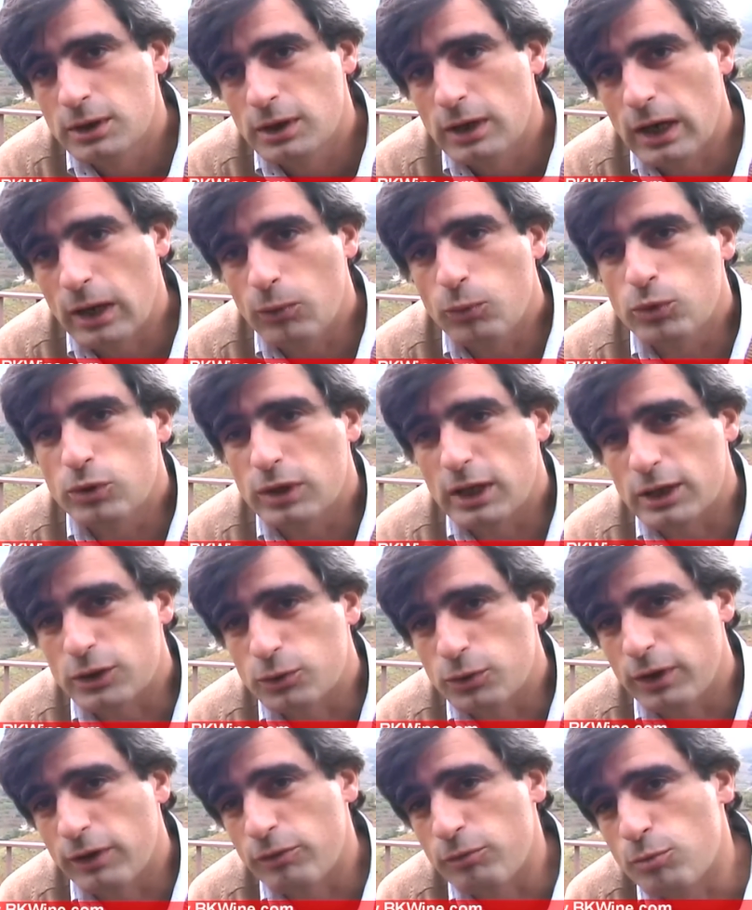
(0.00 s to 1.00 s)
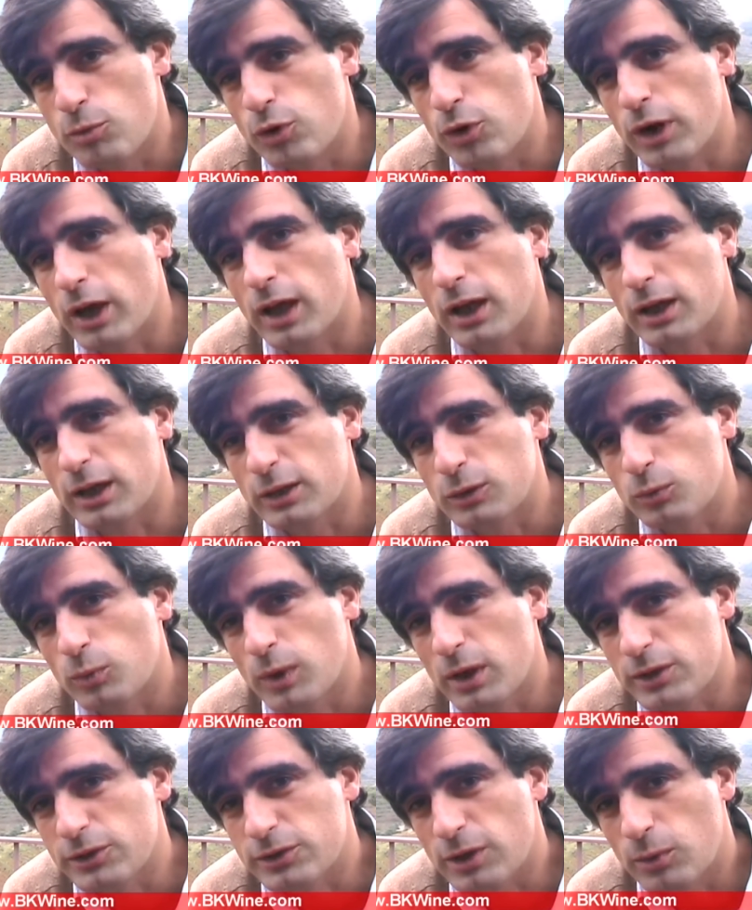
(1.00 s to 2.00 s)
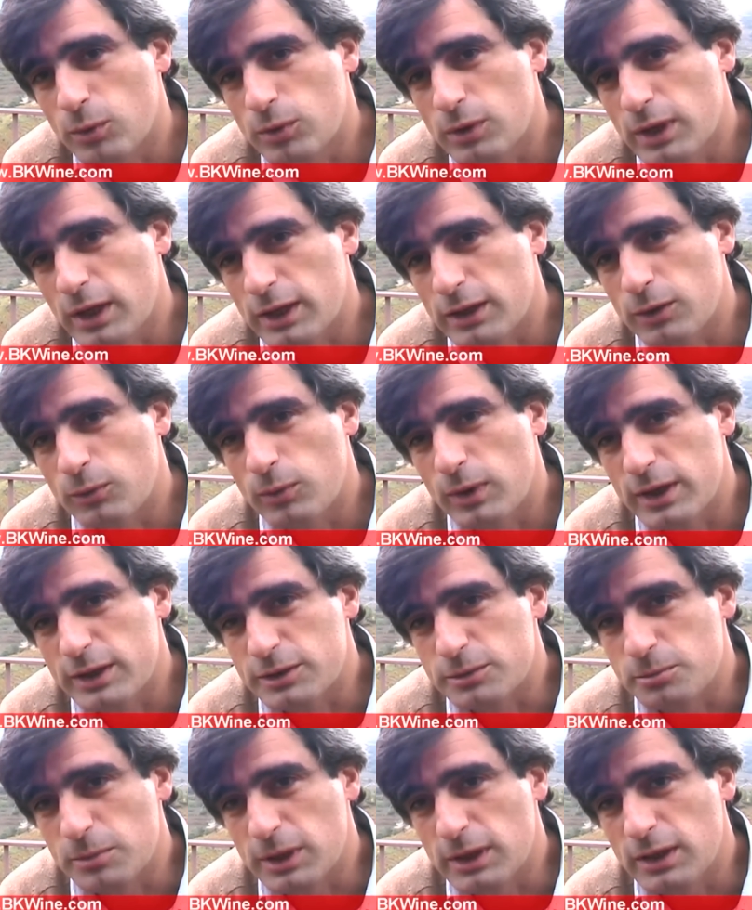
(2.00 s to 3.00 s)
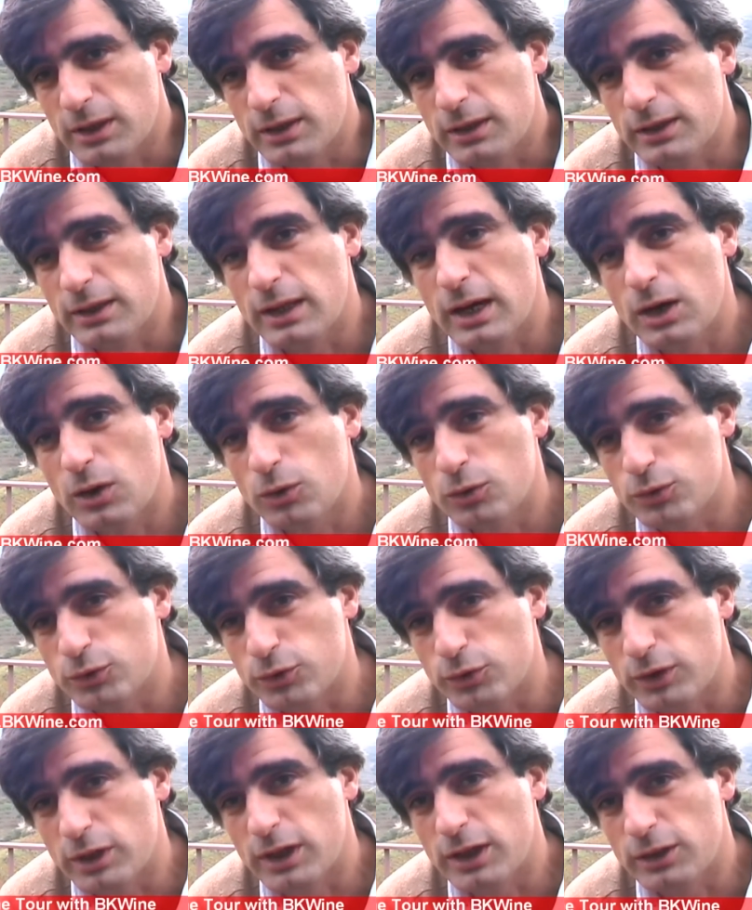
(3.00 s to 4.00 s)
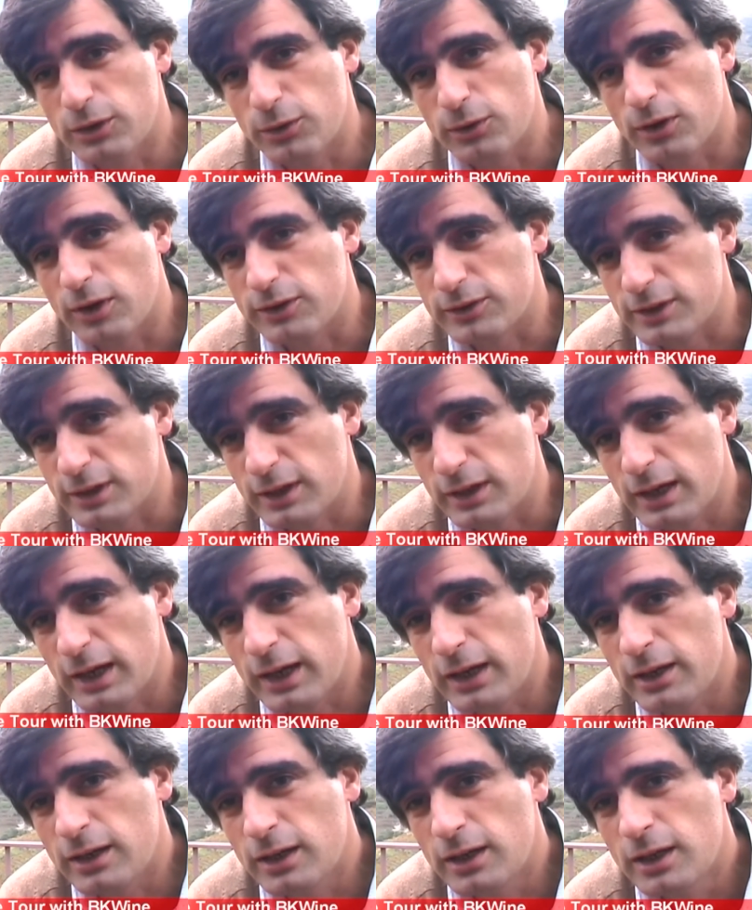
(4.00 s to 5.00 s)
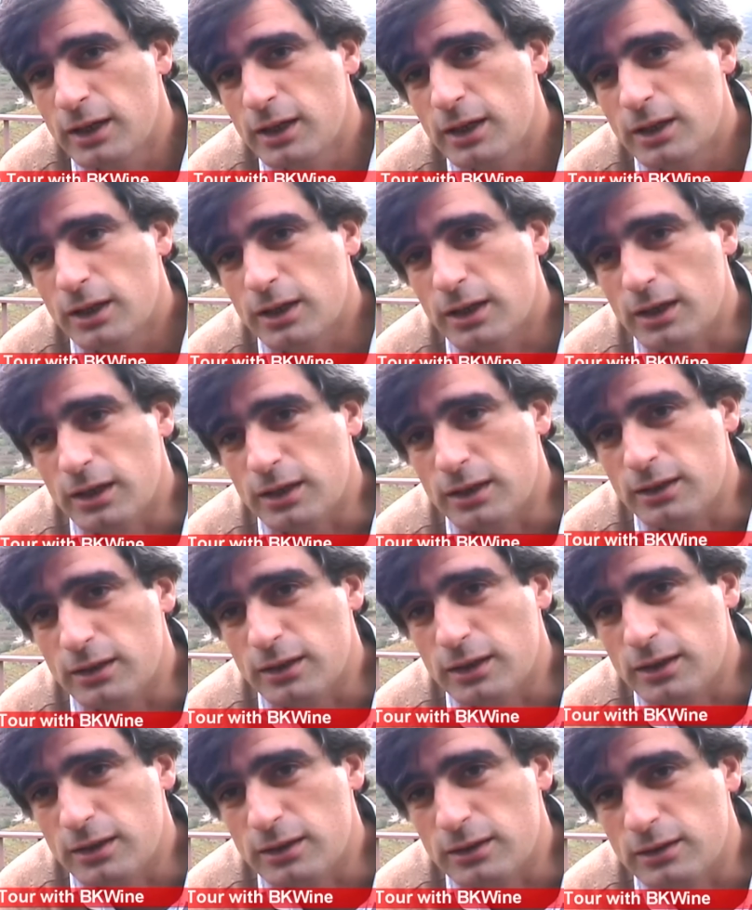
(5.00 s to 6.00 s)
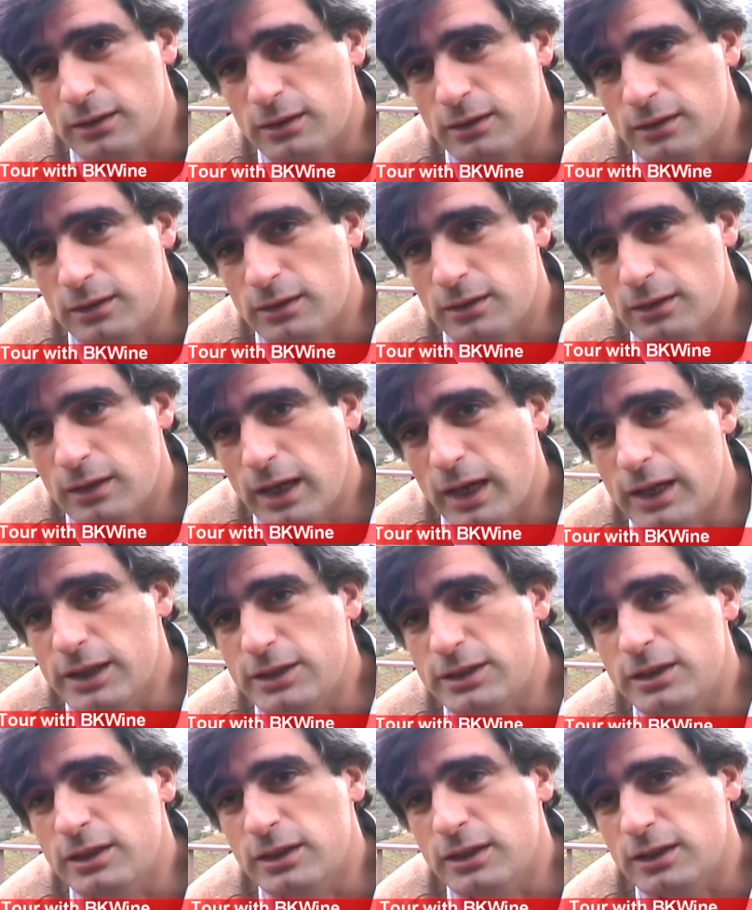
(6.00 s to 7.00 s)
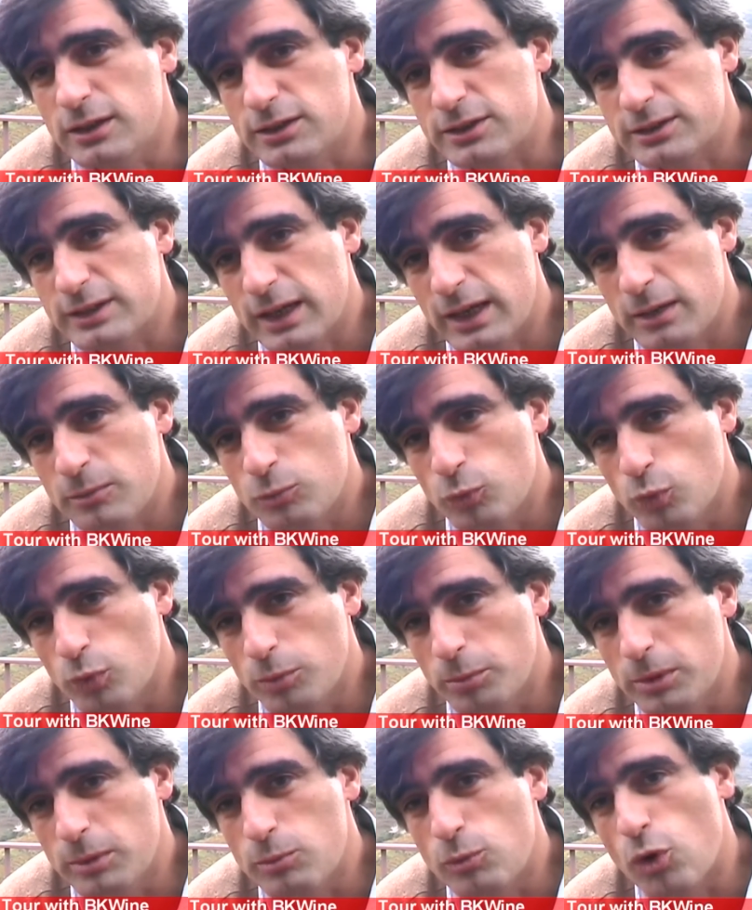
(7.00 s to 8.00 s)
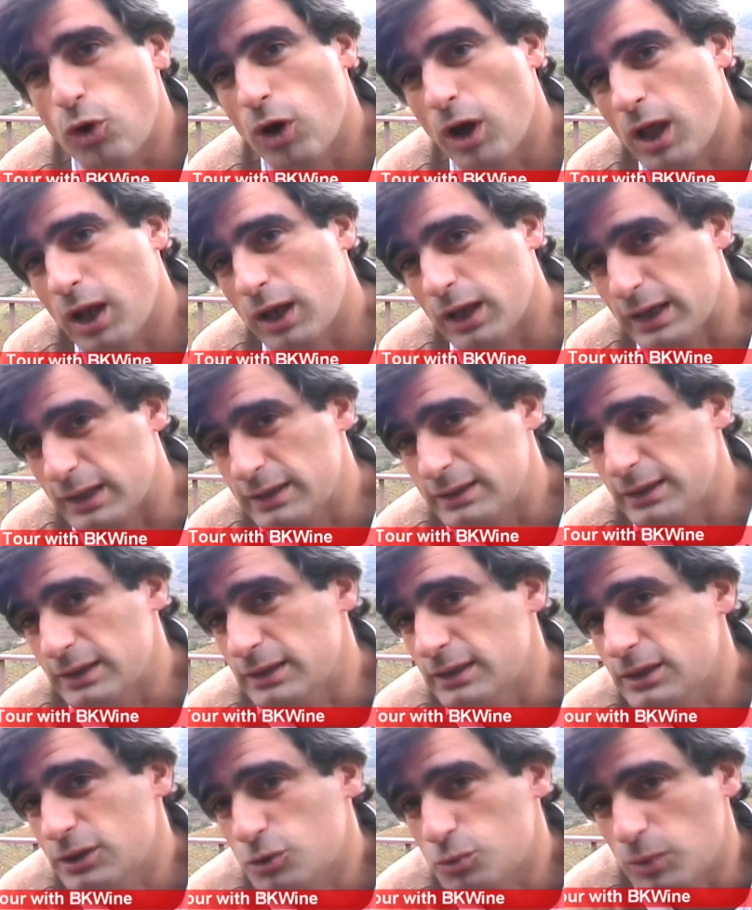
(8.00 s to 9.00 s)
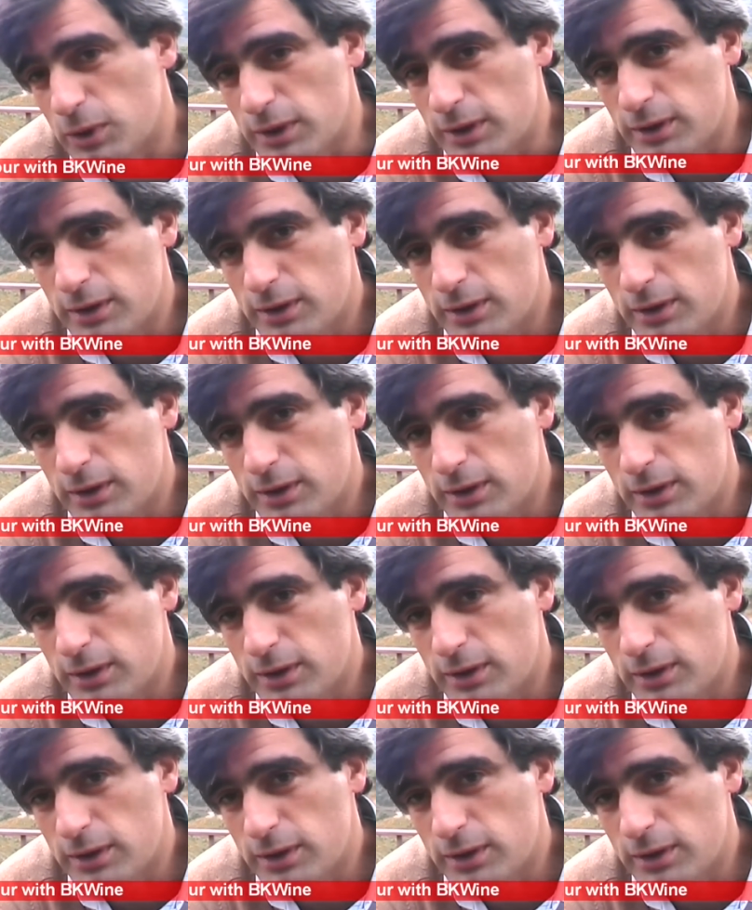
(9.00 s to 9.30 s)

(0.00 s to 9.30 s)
I would like to have more elegant wines. I would like the wines made now, today, 2009, in 18 years' time will be more elegant than this one.